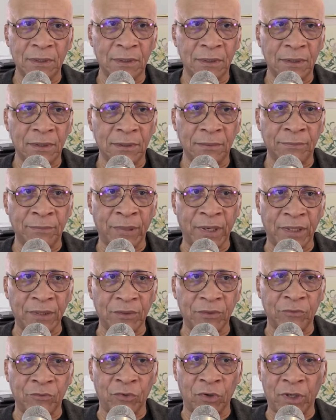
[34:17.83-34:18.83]
But
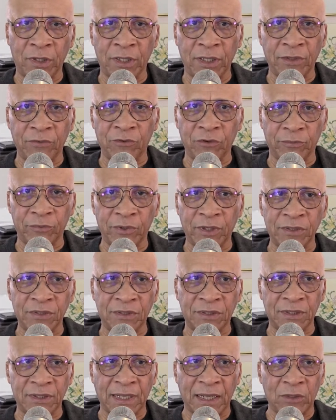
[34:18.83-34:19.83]
running for
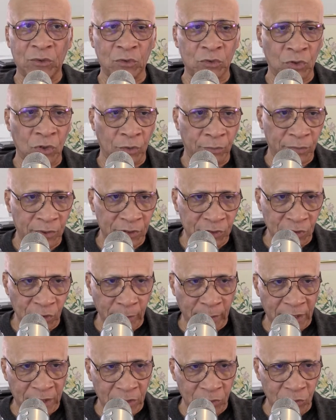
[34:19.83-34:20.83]
president, I don't know. Please,
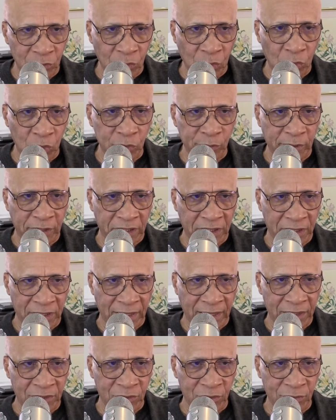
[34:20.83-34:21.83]
somebody who knows better than
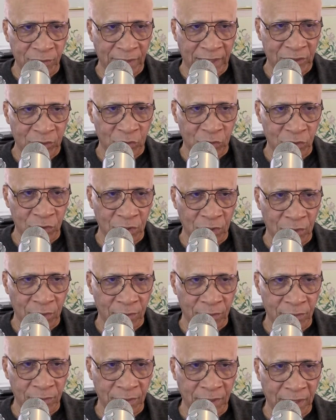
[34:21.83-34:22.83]
I do, I don't know
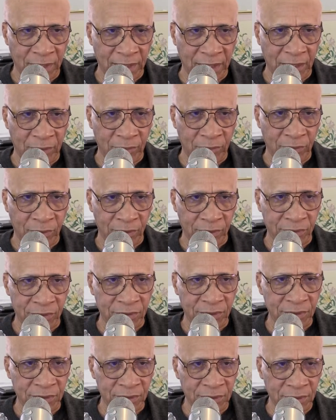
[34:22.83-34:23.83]
how that
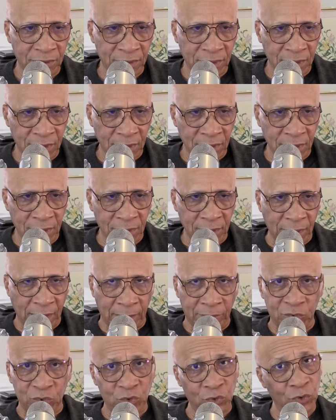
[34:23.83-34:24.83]
works.
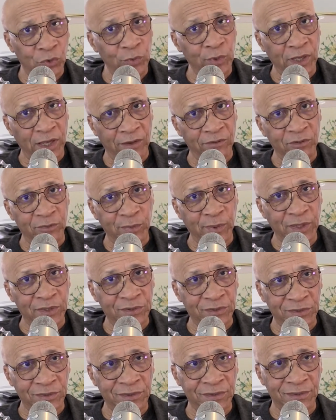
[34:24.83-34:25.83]
I'm sure we have
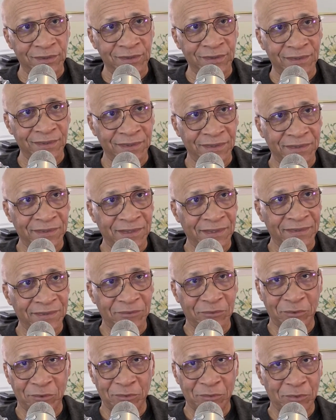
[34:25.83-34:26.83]
specialists, and
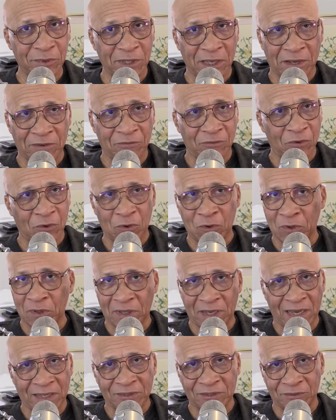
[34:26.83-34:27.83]
we have all
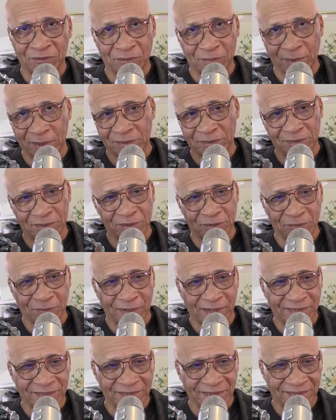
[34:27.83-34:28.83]
kinds of specialists
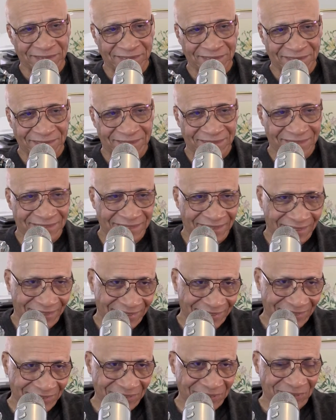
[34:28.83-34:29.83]
watching this
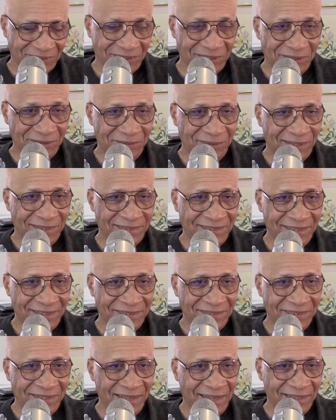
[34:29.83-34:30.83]
stream, I tell you
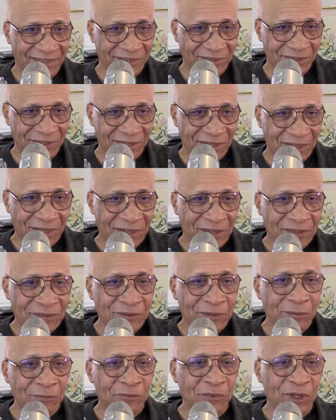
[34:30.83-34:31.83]
guys.
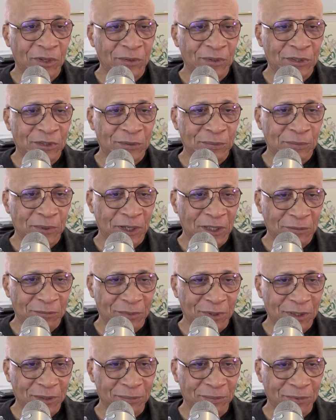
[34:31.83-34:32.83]
Some very smart
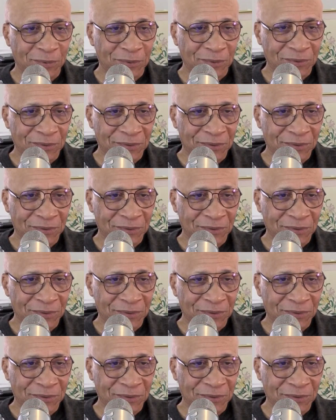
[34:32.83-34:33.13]
people.